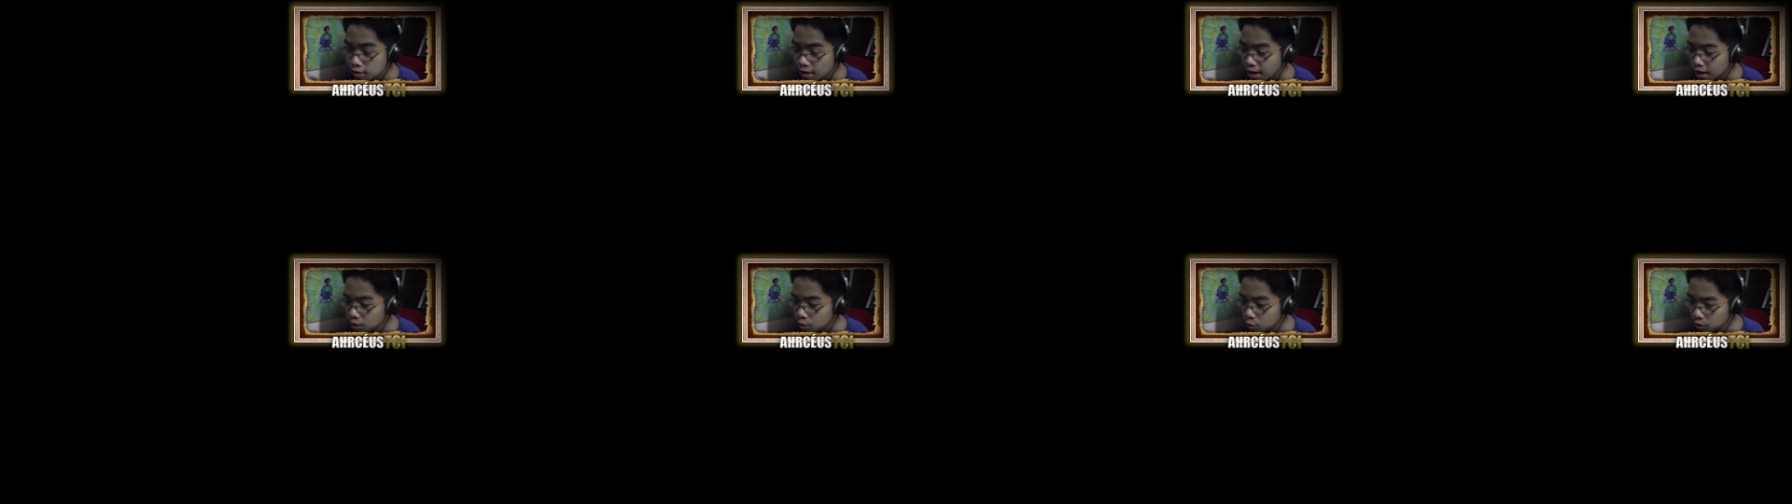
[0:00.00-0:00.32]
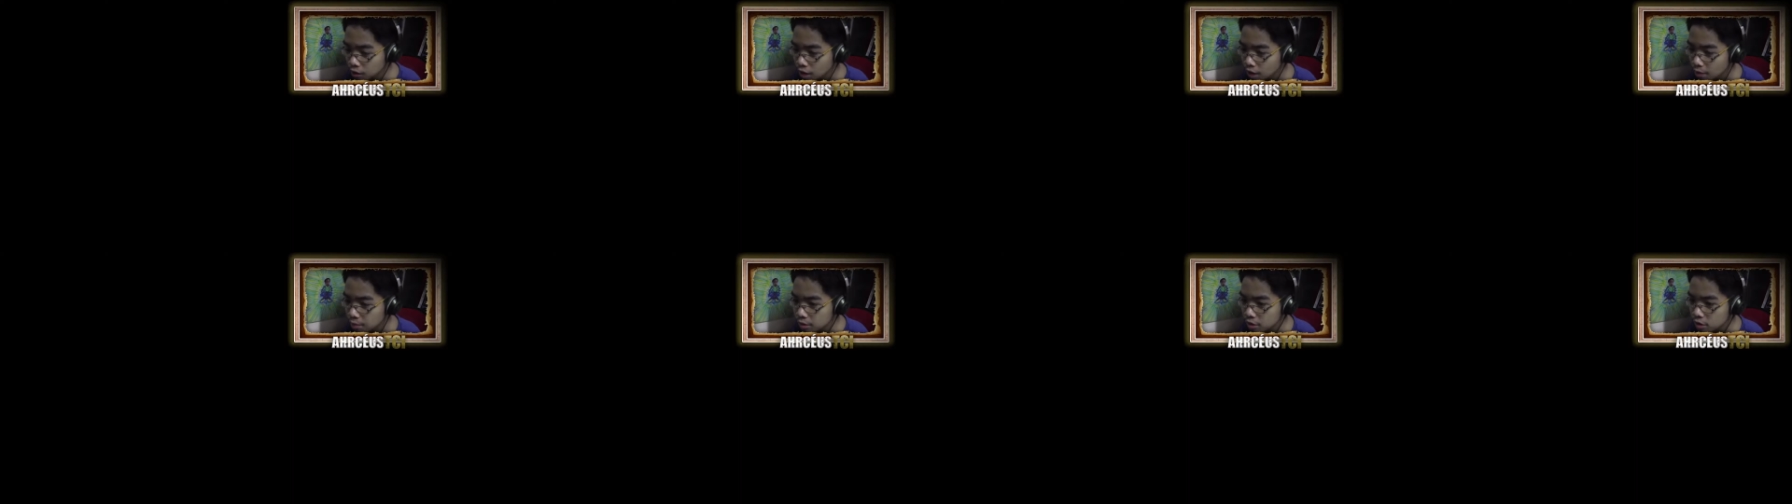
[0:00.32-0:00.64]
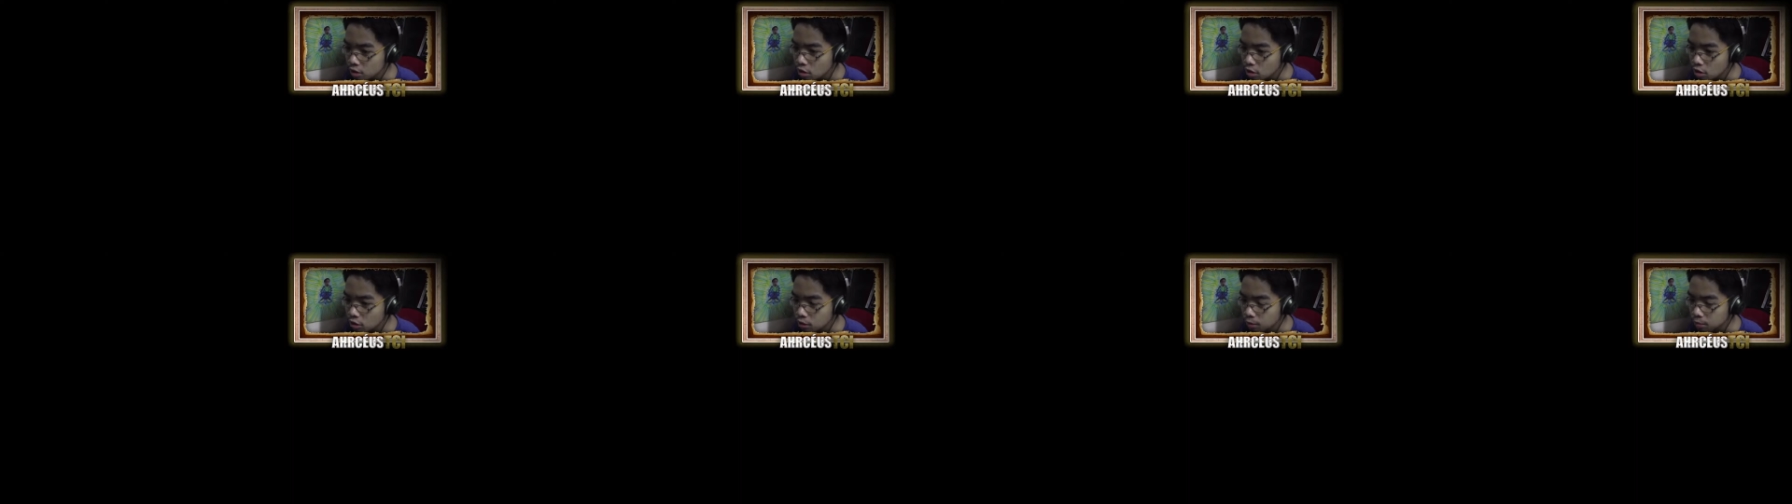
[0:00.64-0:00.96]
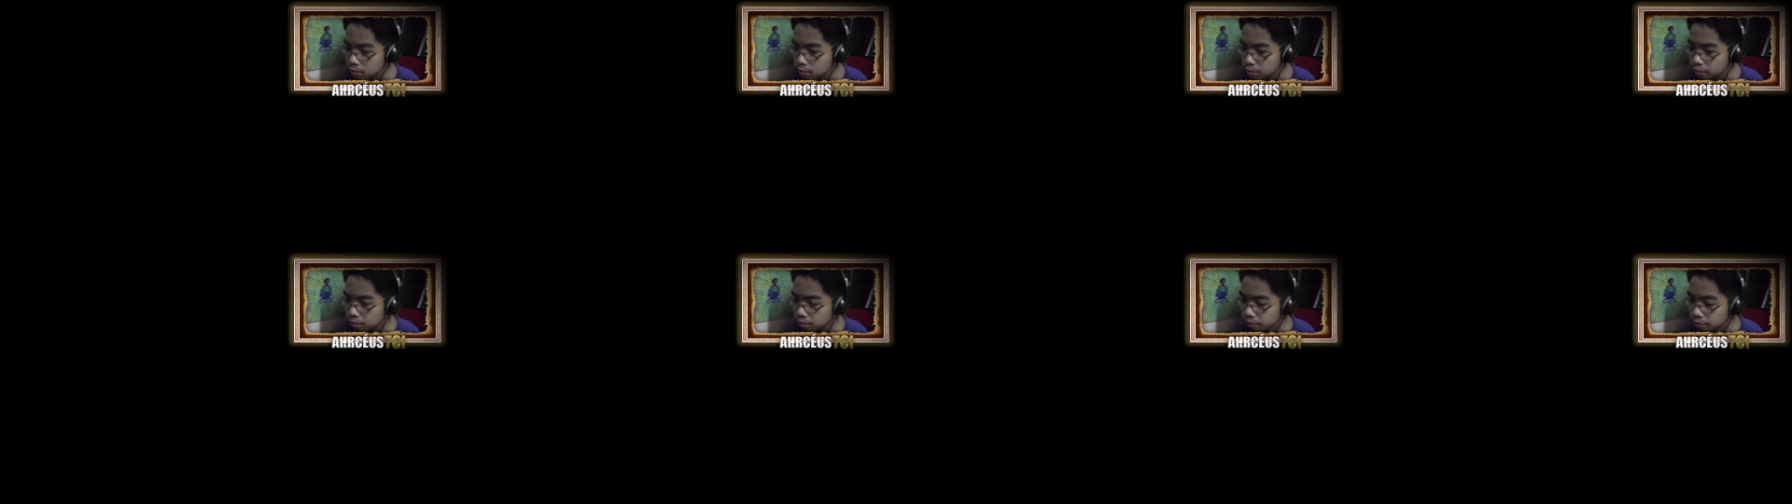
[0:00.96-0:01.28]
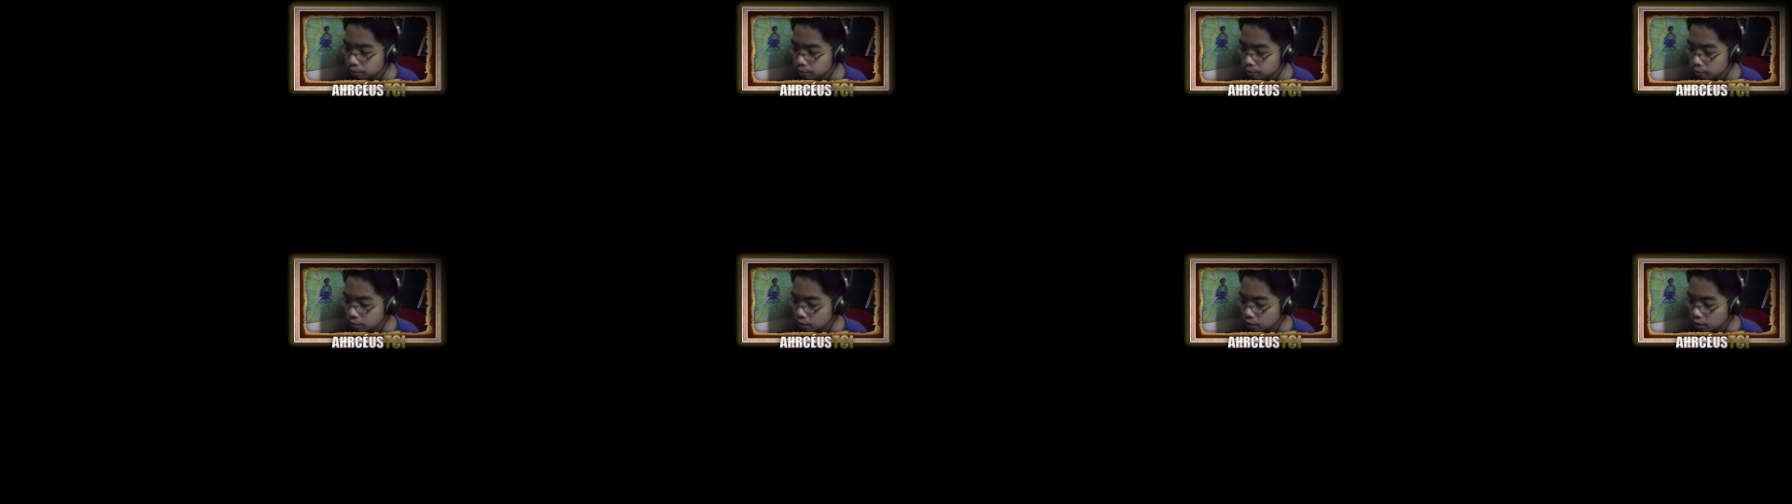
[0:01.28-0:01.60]
side will I be on?
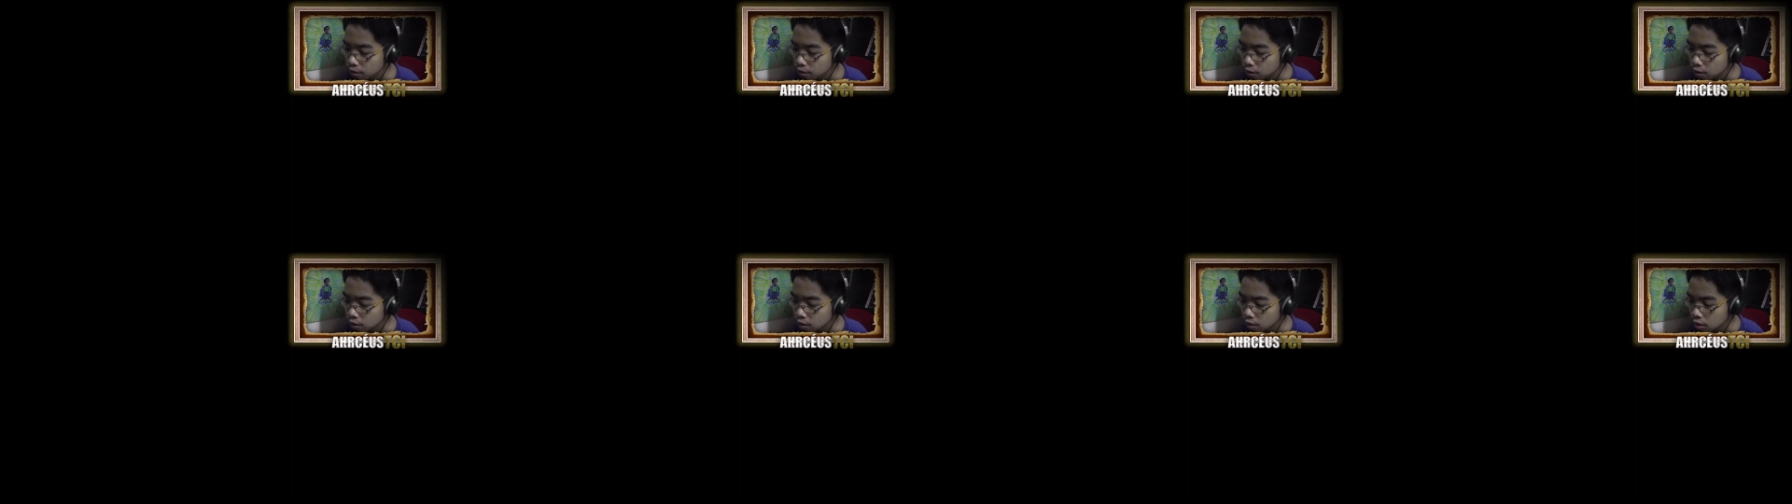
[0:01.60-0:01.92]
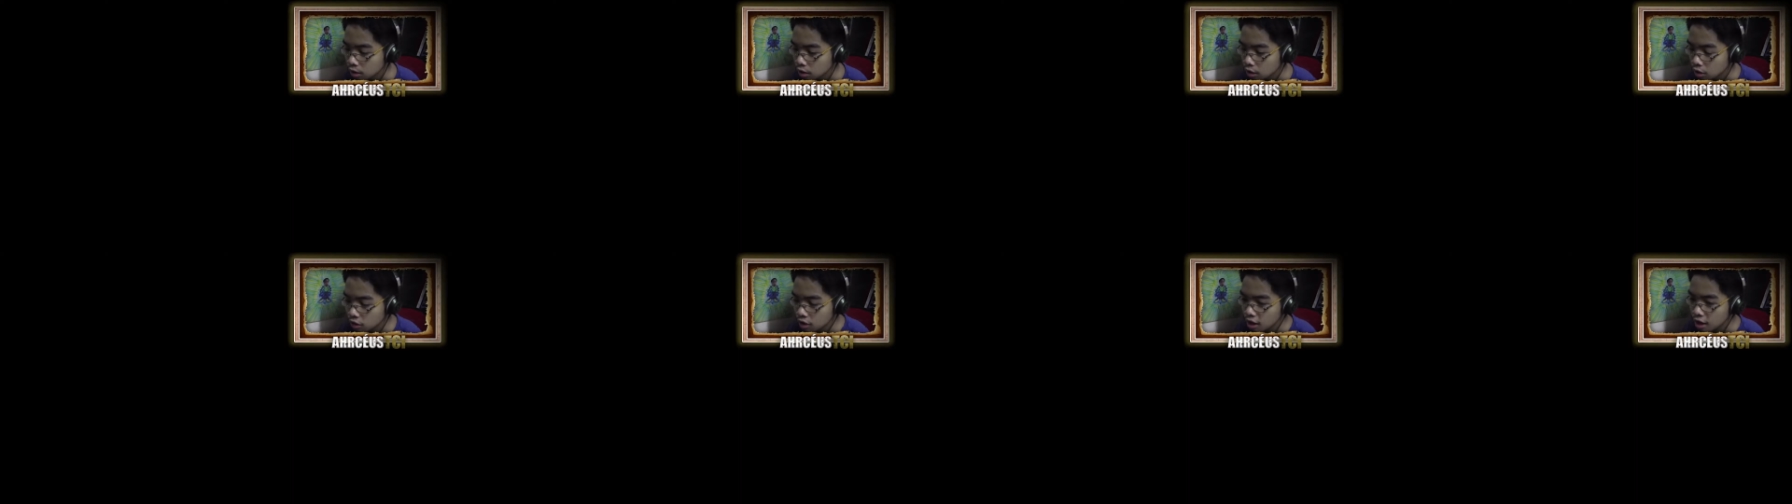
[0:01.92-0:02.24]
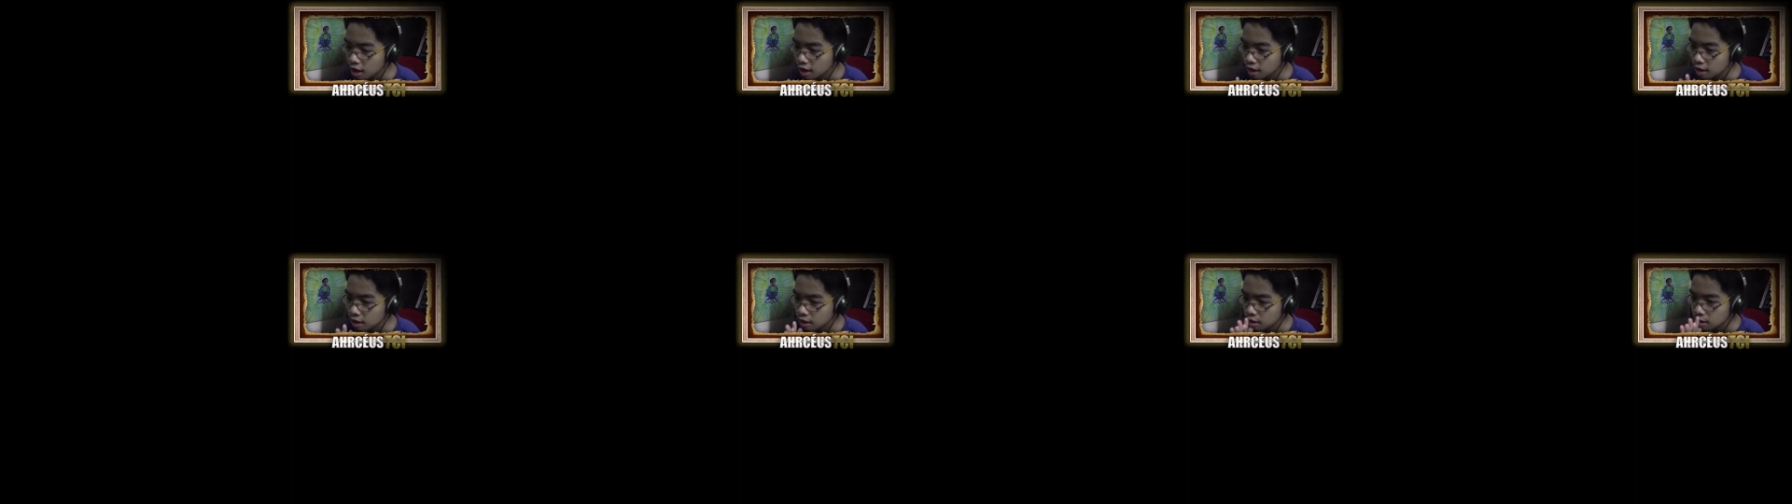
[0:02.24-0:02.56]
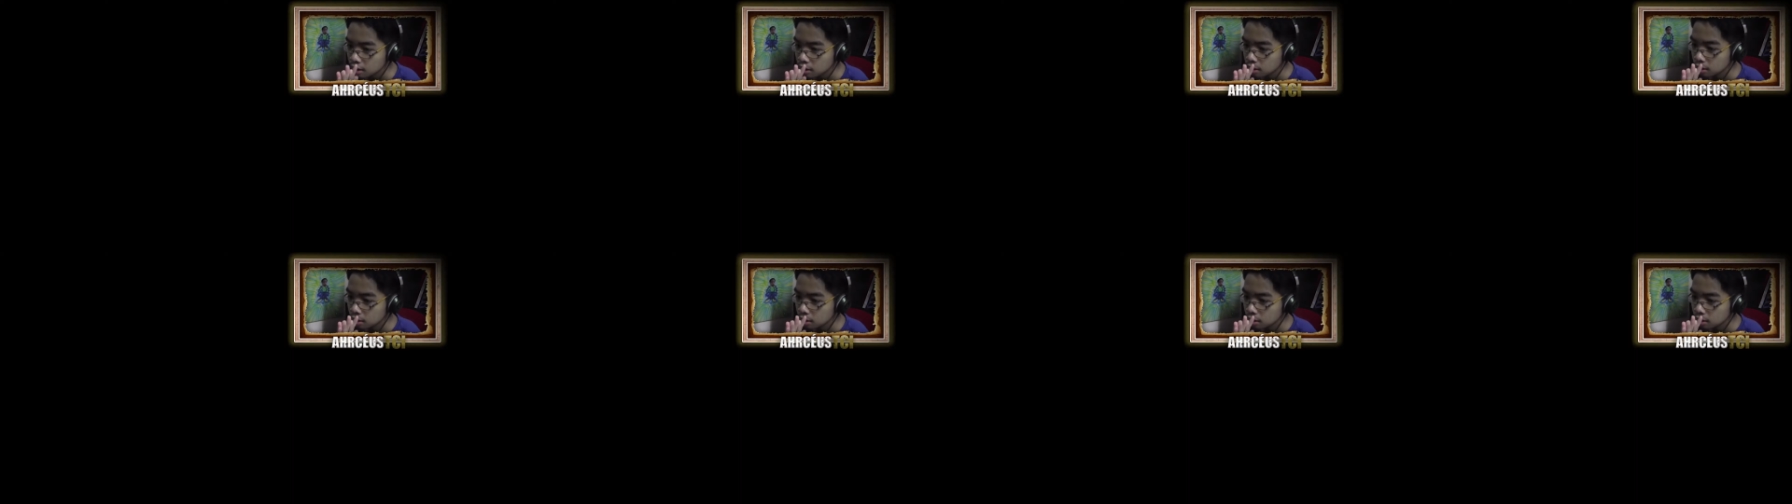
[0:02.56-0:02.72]
Okay,